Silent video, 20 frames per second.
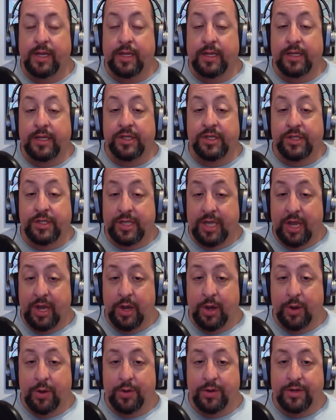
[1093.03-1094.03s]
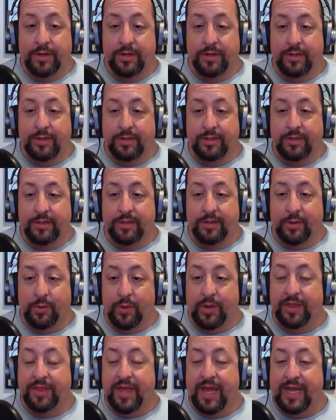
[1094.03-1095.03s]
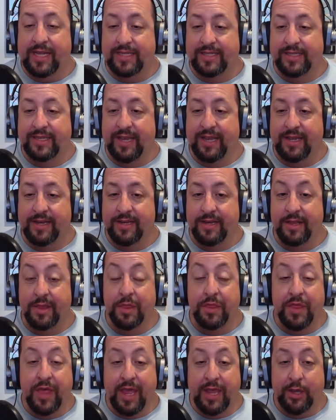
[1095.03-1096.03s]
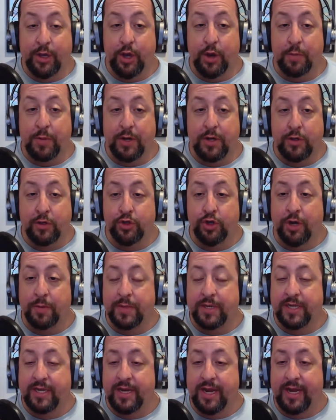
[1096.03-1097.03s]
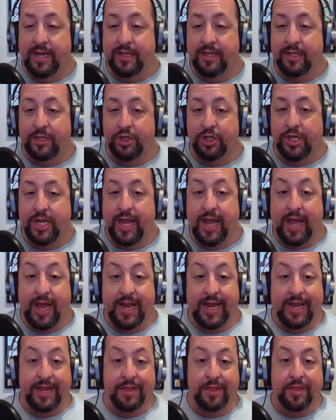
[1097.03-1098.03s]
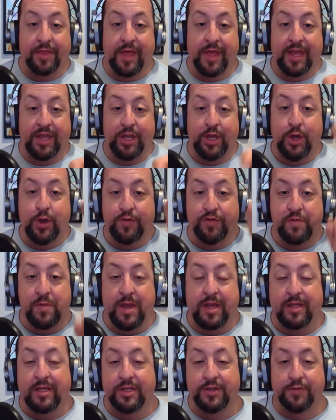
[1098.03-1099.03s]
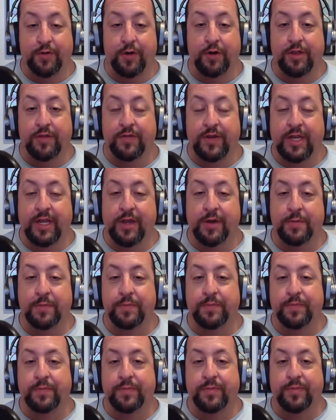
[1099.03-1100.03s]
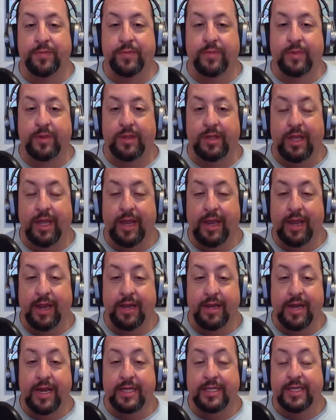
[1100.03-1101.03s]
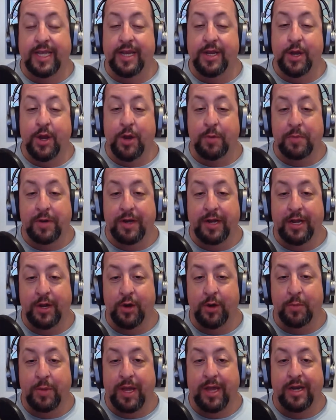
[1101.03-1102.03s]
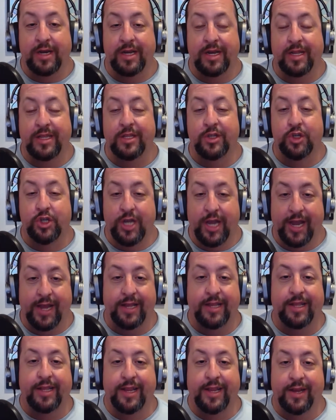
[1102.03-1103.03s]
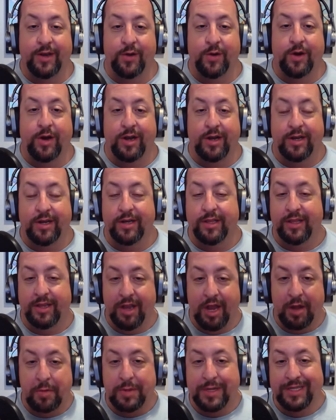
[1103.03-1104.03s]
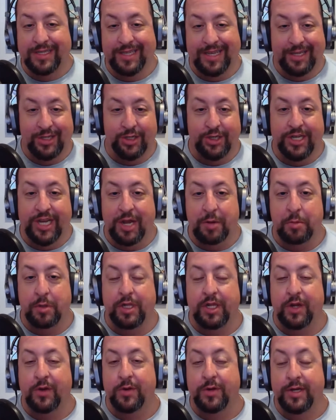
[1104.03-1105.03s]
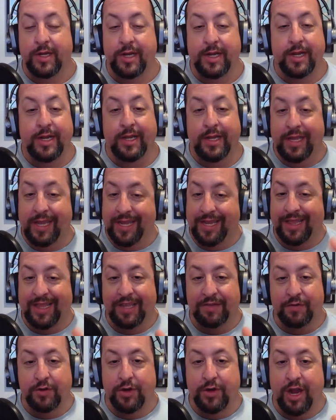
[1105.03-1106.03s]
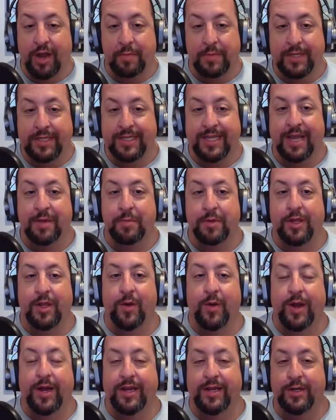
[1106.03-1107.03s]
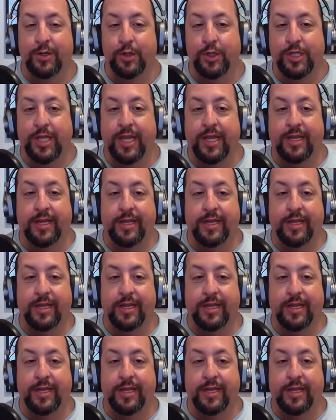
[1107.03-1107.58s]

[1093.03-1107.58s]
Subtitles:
So, with that said, thank you everybody who joined me tonight in the chat, and thank you if you made it this far in the video. And yes, I know I'm going to hear about it in the chat later on in the comment section down below. You can leave your comments down below. I understand.